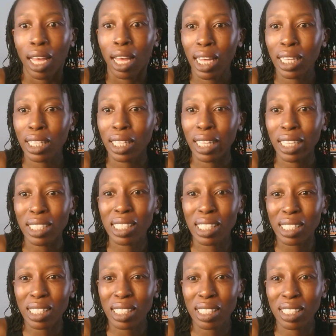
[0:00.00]
And
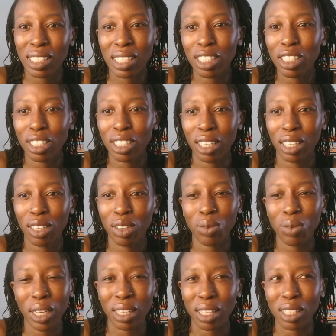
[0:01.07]
that's essentially
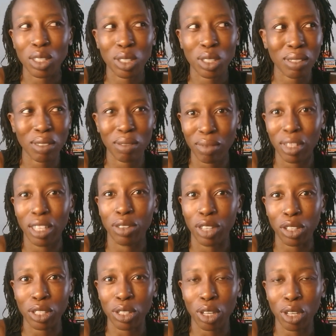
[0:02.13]
where this theory or
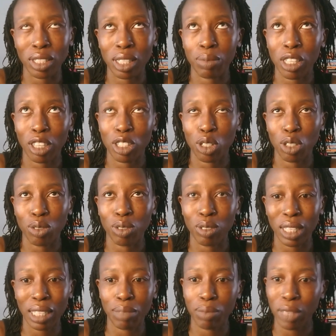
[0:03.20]
this concept starts to
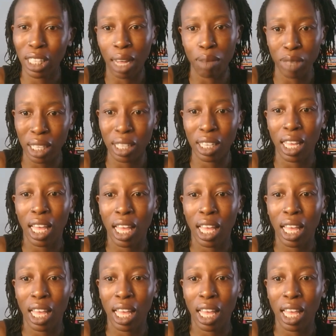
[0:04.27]
come in.